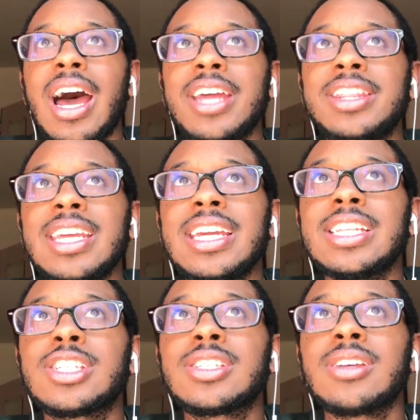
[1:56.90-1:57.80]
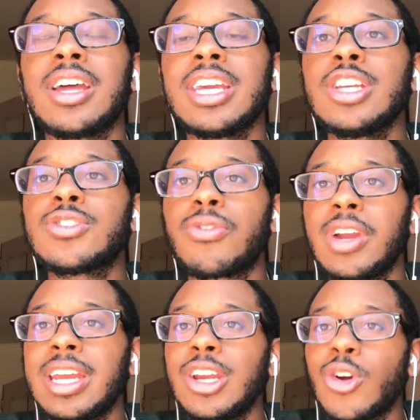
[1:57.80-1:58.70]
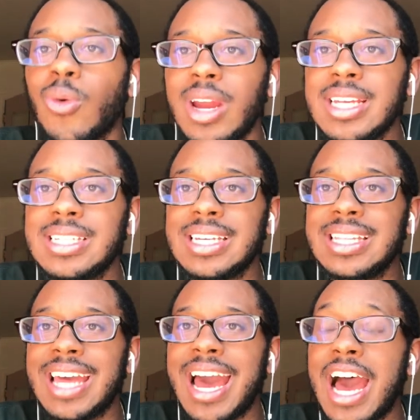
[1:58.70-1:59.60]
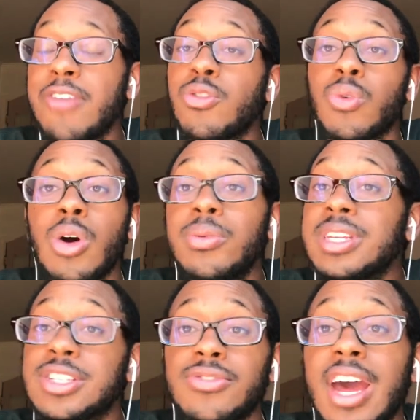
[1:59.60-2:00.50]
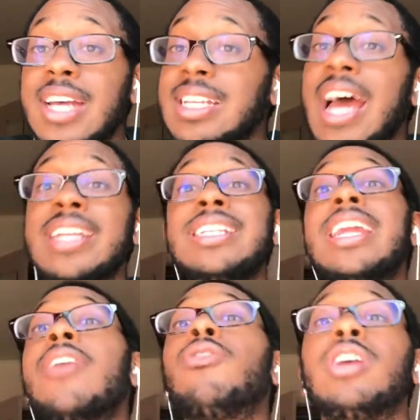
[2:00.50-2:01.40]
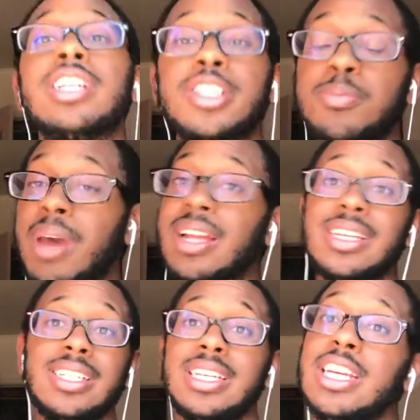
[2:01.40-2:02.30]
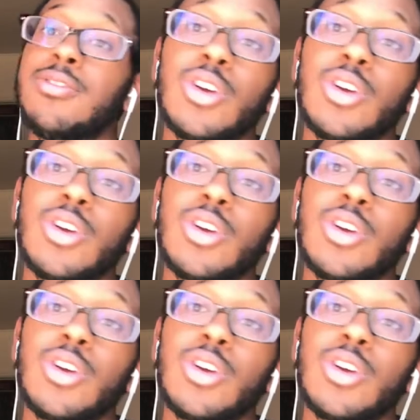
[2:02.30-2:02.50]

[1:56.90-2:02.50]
I think it's I think it's freaking crazy that I've grown this fast. I never expected to even